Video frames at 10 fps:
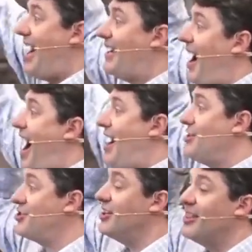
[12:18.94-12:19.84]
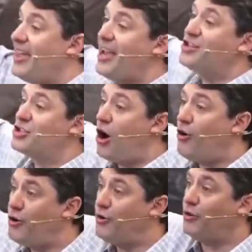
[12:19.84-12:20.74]
God. They show
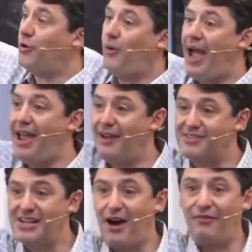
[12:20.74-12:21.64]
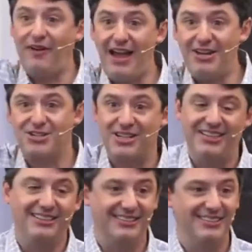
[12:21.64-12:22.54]
you the way of salvation.